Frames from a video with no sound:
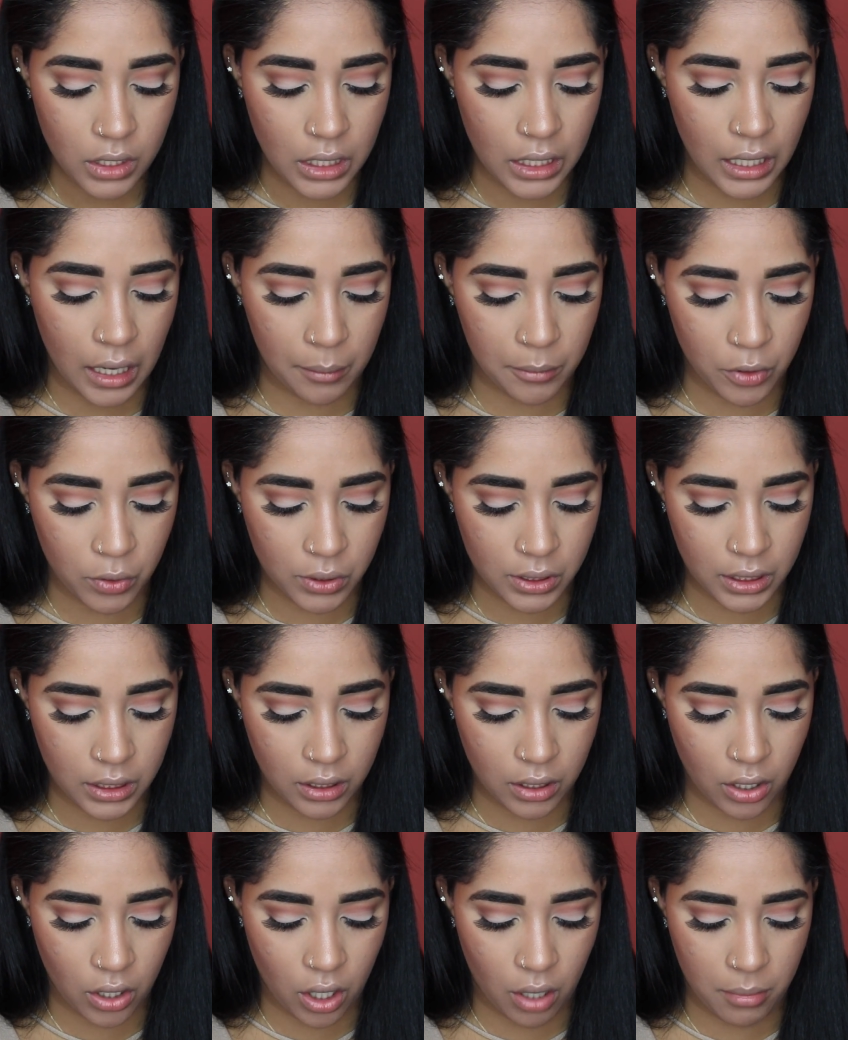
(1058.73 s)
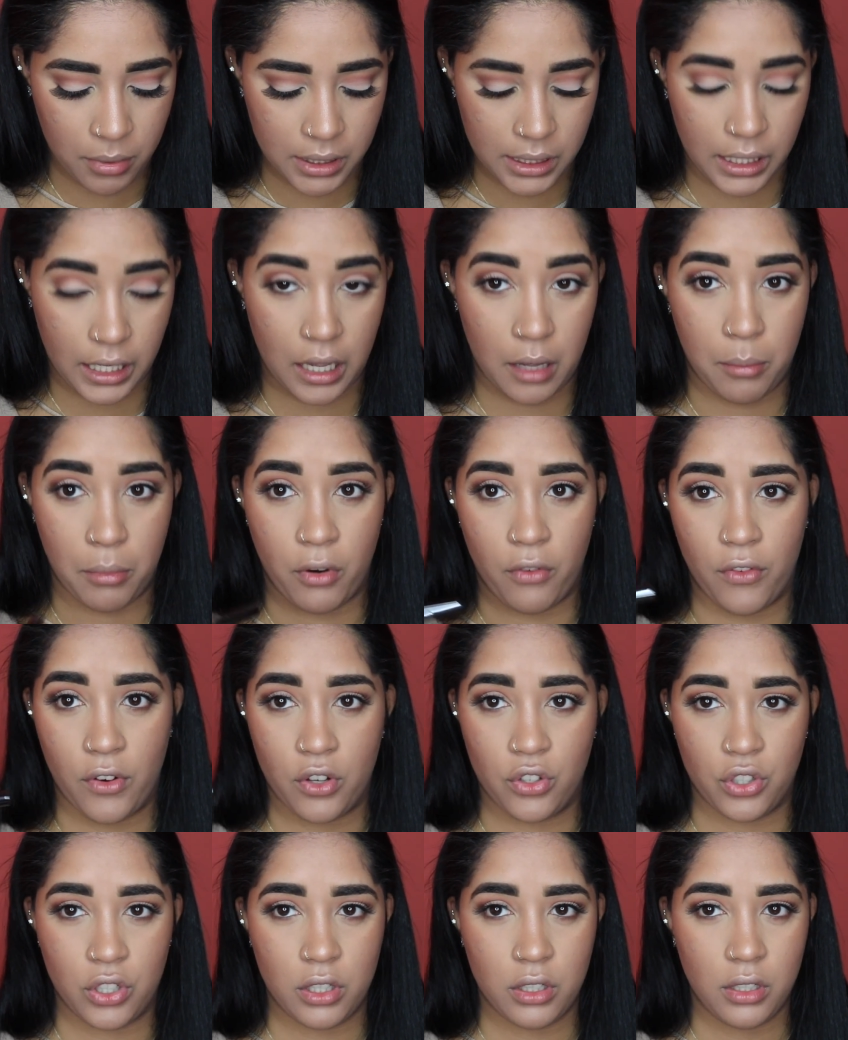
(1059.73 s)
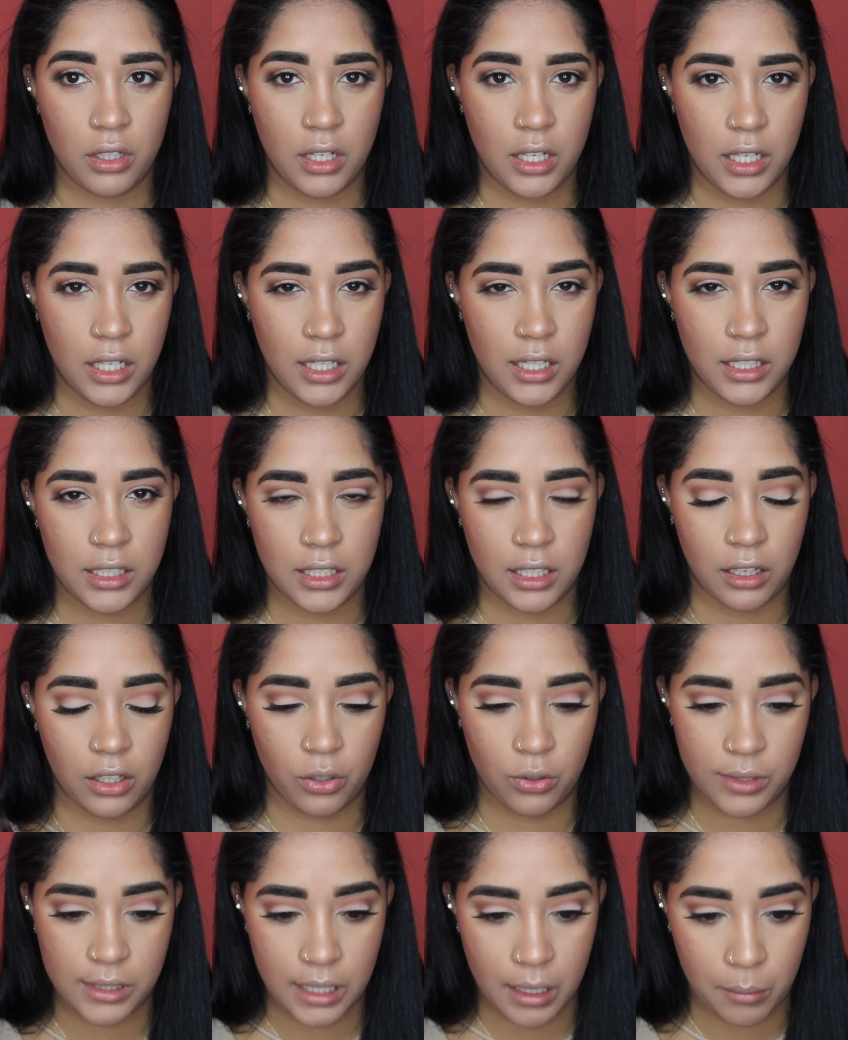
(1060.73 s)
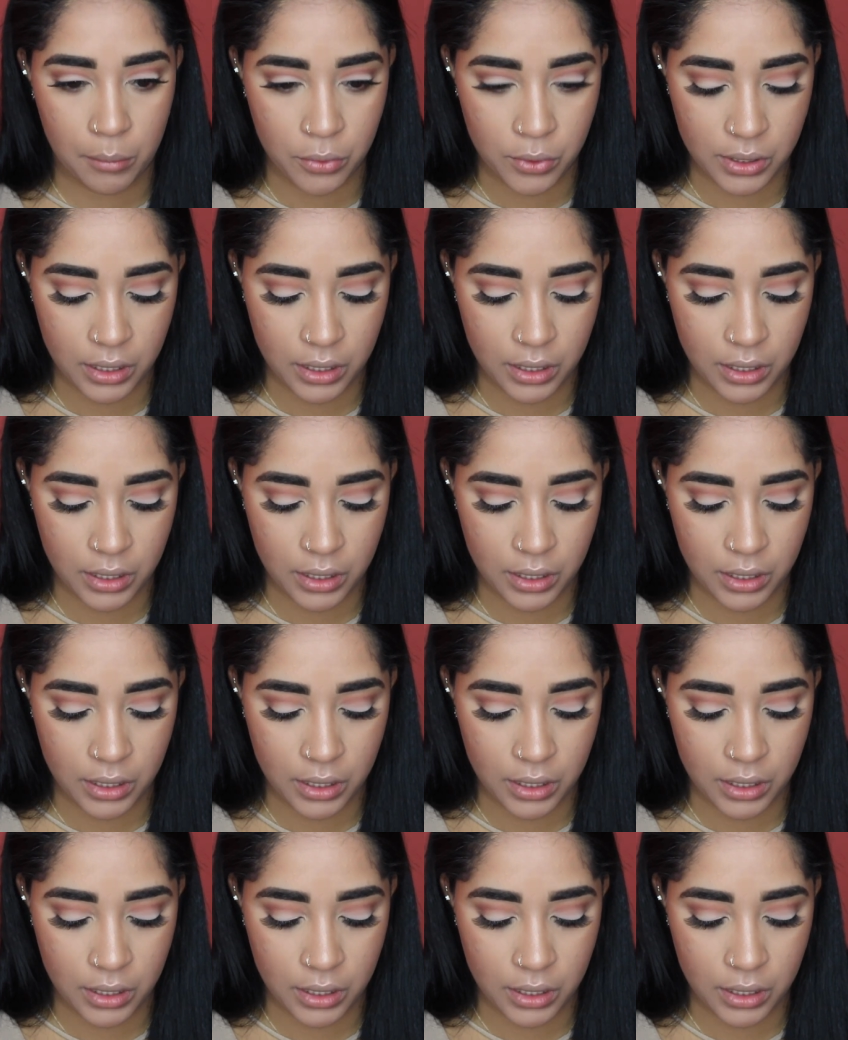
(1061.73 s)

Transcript: And I'm using the Urban Decay Perversion. It's a little sample